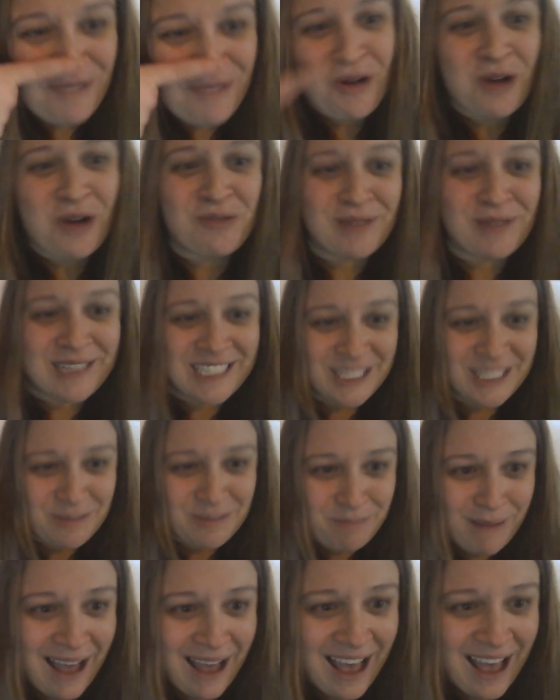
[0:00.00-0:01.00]
will
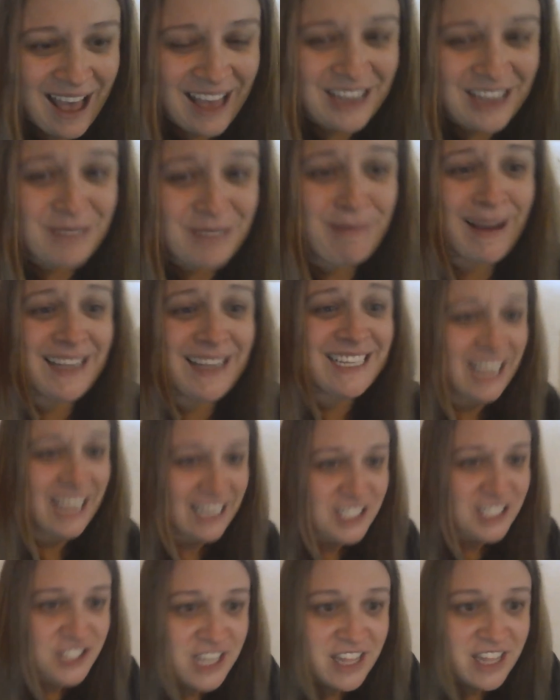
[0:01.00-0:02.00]
respond by
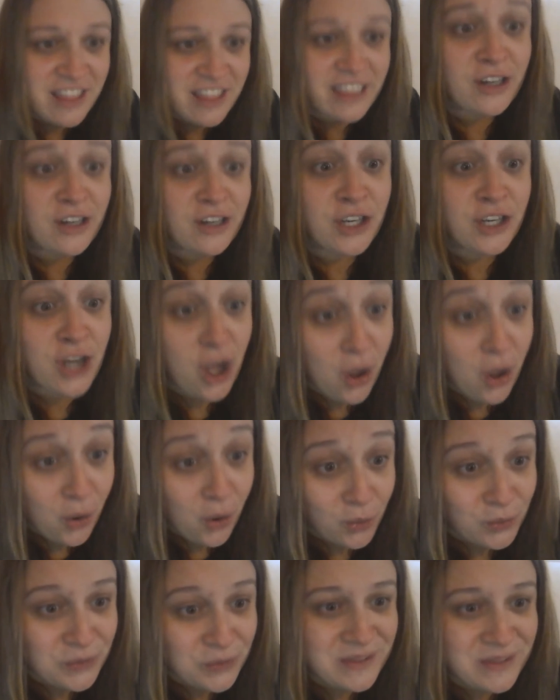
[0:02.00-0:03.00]
touching their
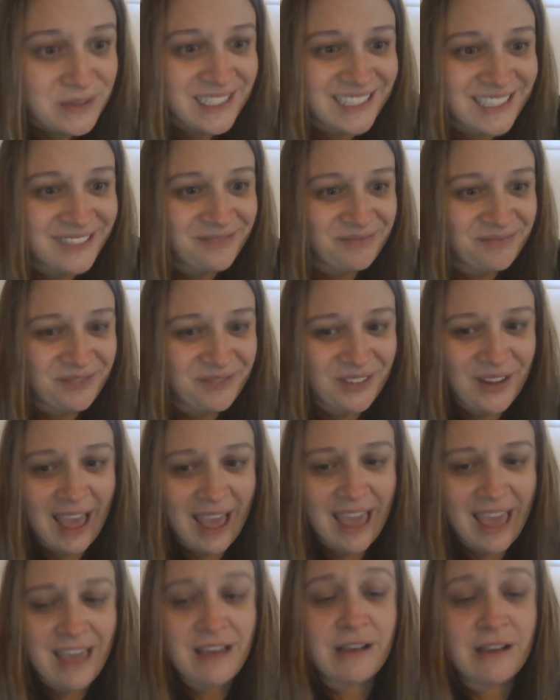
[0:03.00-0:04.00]
nose,
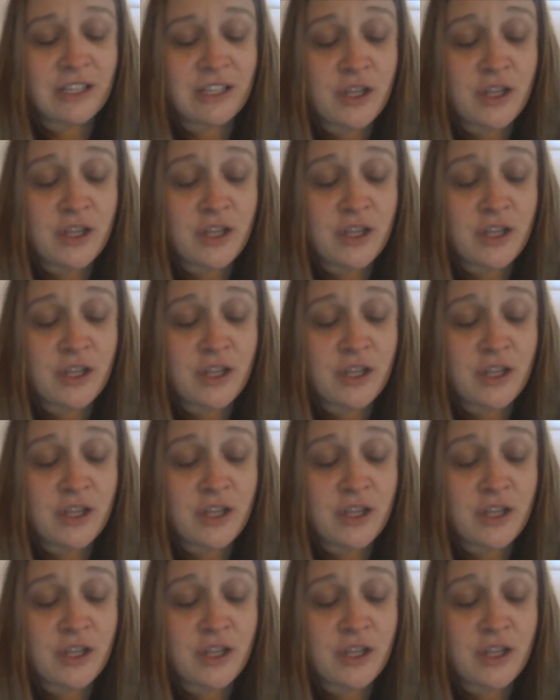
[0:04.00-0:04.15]
okay?